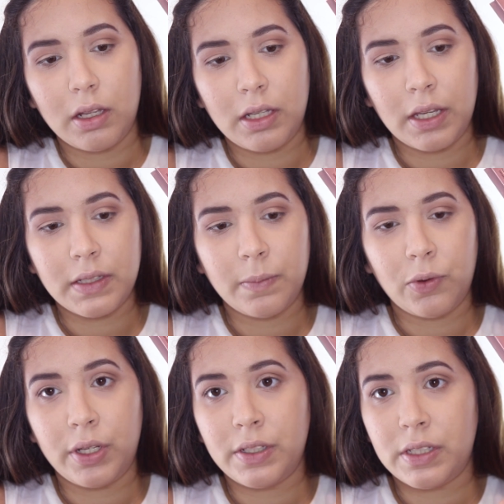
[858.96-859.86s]
Next I'm
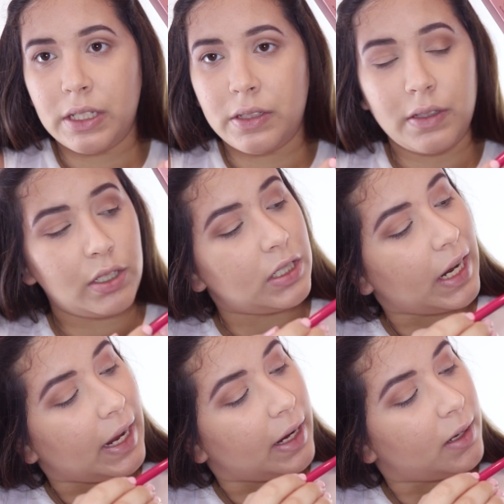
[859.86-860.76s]
going into the
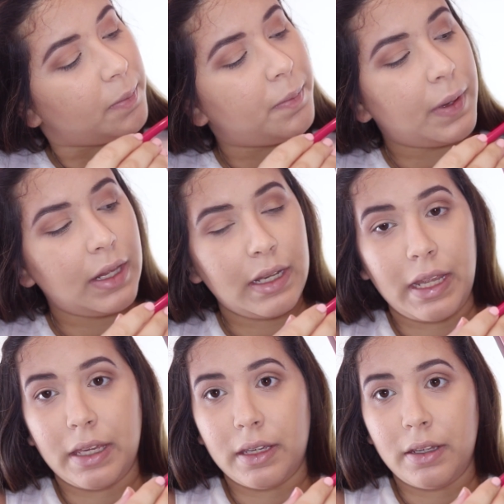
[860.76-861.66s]
shade Butt
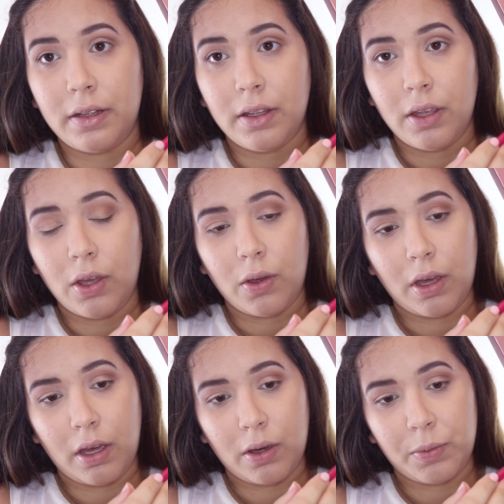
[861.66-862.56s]
Naked,
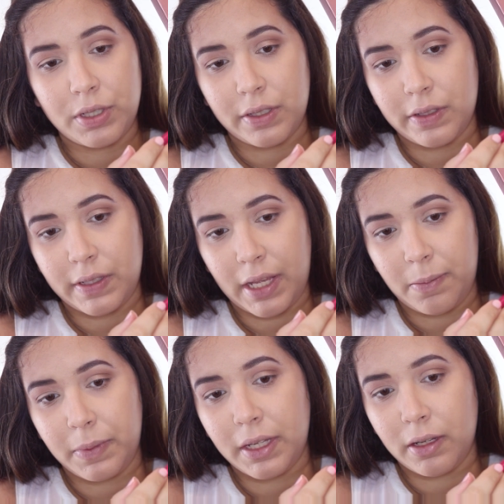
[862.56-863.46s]
which is a
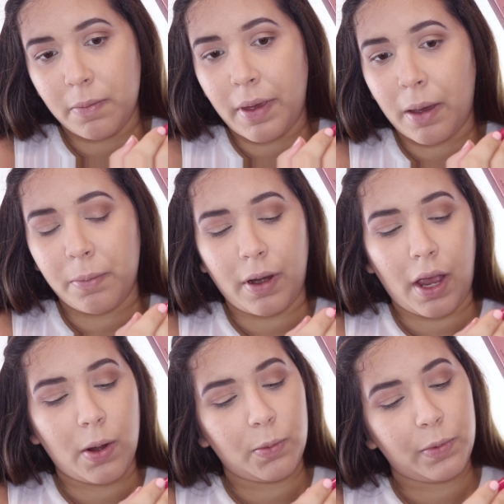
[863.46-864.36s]
medium matte
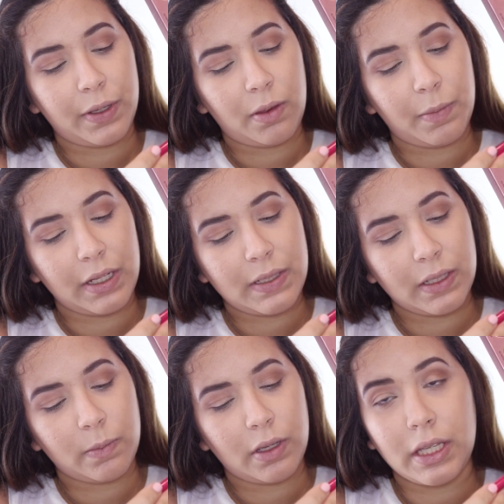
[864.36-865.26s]
brown with my
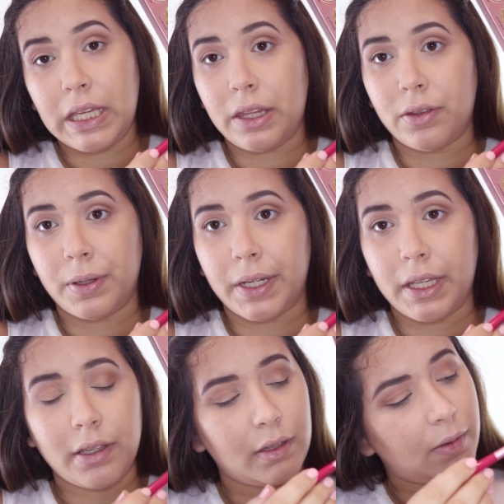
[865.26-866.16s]
Sigma
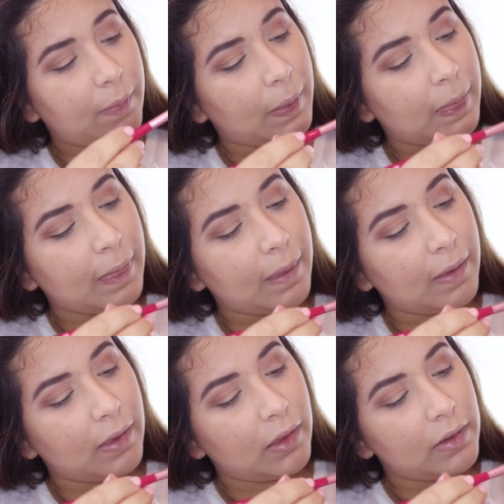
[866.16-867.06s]
E30.
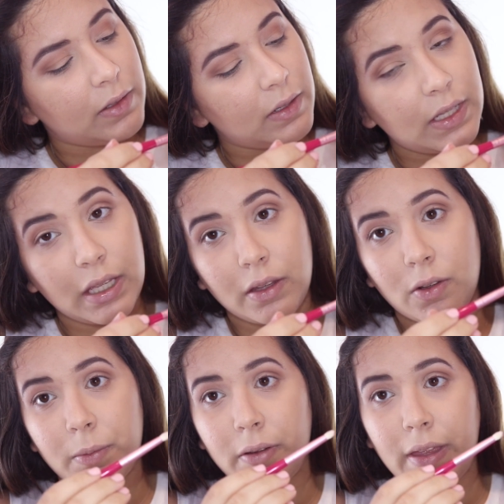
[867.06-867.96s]
Just taking a
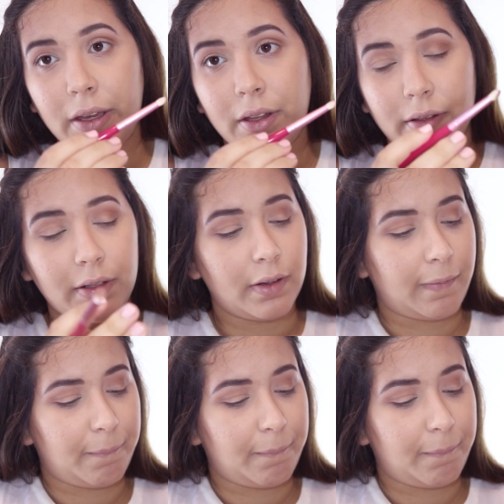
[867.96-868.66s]
little bit of that color.